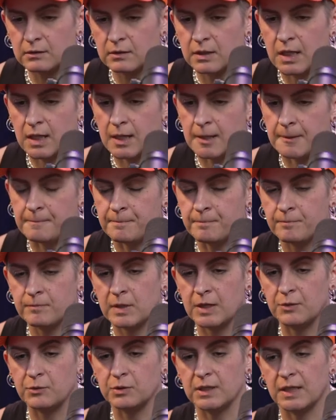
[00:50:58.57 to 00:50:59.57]

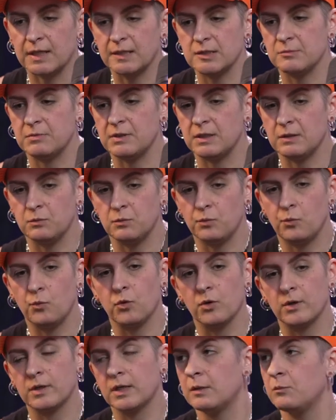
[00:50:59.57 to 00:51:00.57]
I would like to be
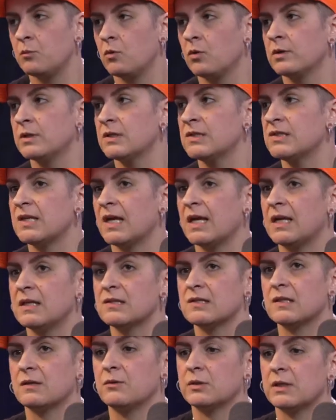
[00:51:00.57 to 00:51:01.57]
working more in the
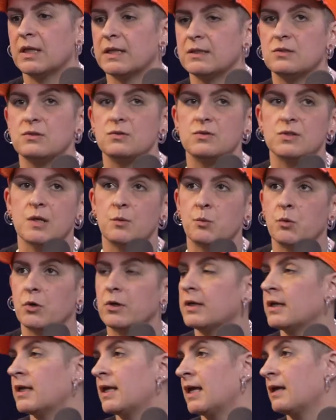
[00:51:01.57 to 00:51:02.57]
States. I would like to do some
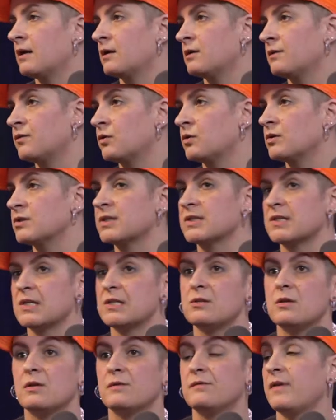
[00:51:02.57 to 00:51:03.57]
work in Canada, of course, because I
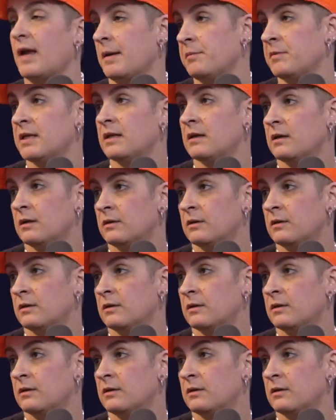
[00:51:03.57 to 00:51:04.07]
still have family there.